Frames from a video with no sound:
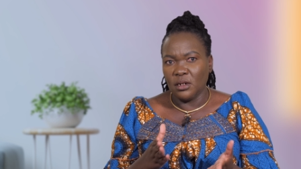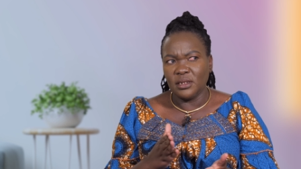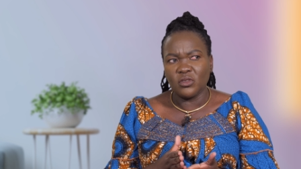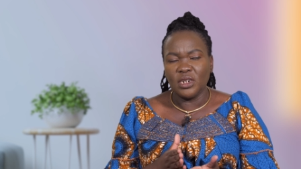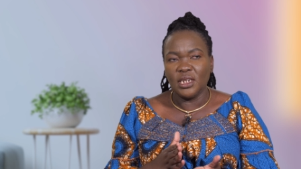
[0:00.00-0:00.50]

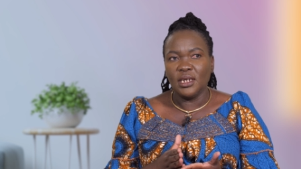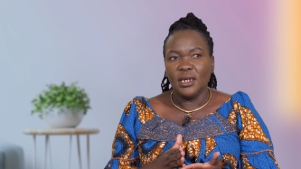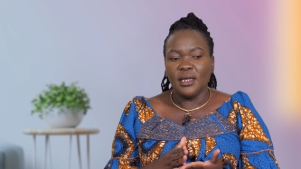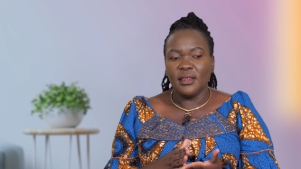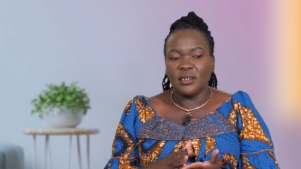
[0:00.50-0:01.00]
It's really
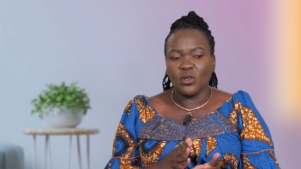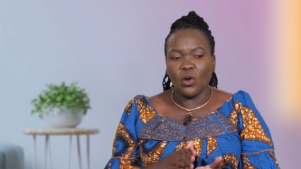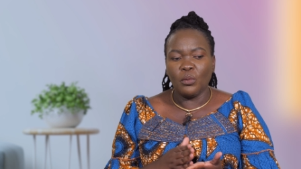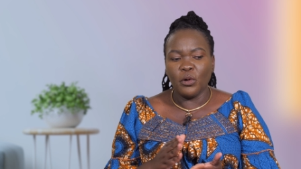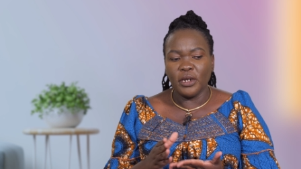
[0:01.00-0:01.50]
the
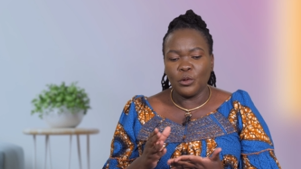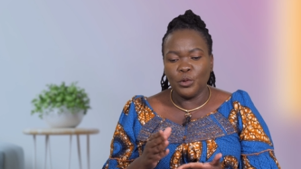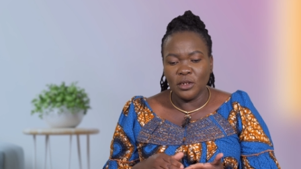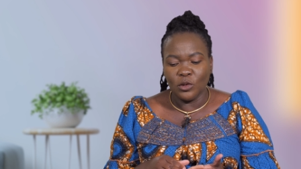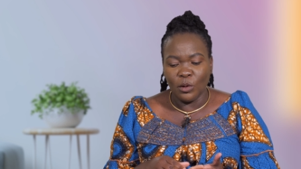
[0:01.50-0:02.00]
Solomonic
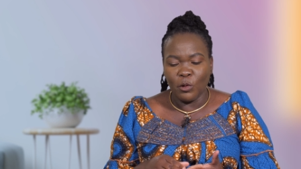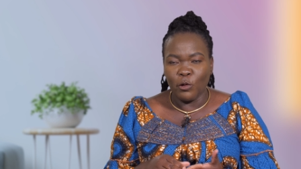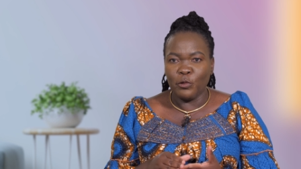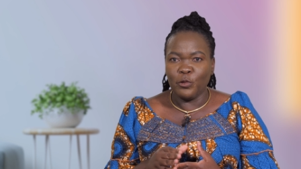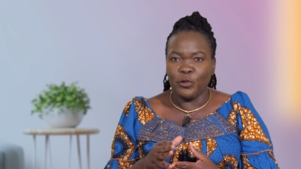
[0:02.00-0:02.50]
wisdom
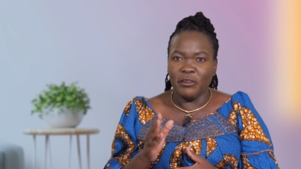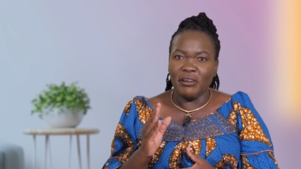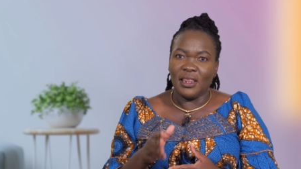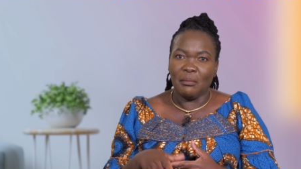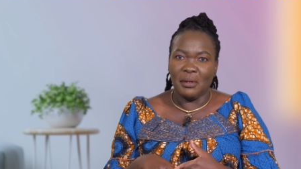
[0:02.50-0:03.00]
of
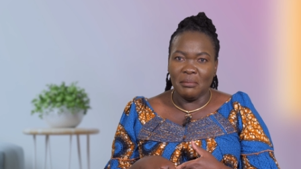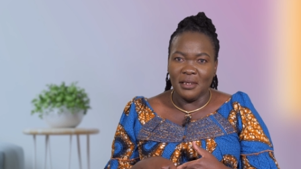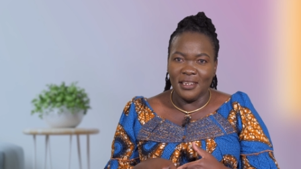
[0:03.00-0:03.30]
divide the baby.